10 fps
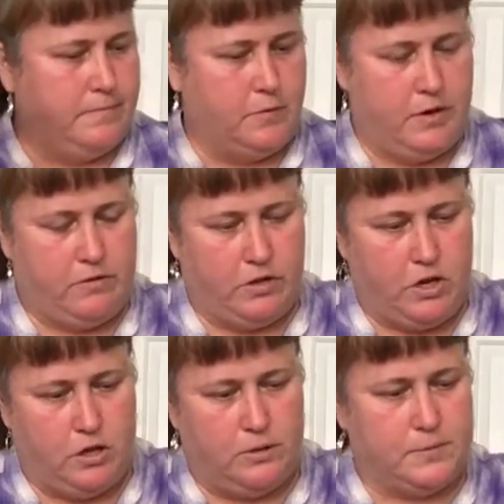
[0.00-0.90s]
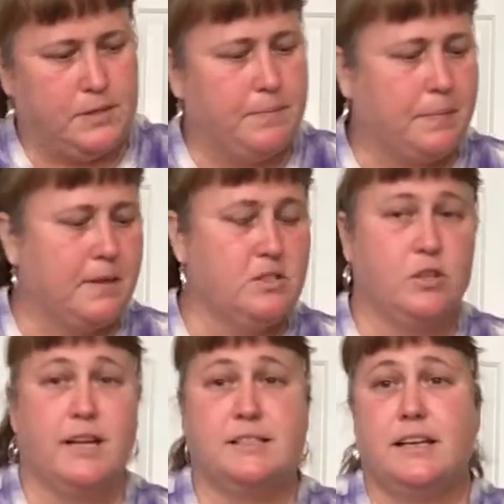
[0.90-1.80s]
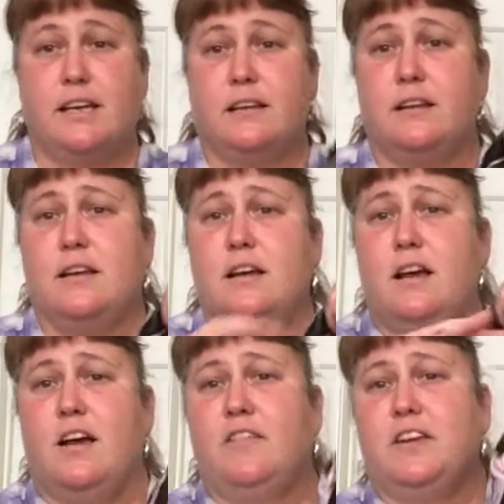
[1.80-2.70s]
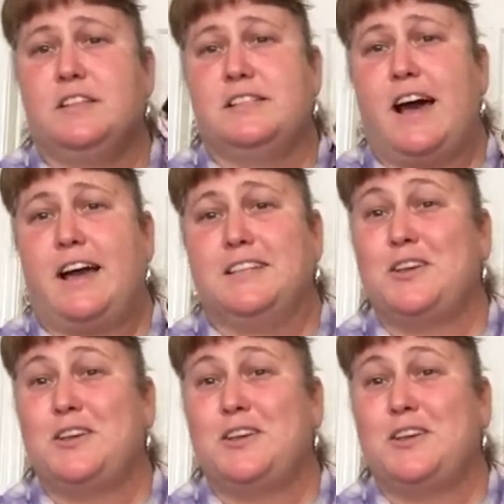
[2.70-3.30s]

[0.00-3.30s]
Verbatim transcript: whatever they call them. So that's it on the inside.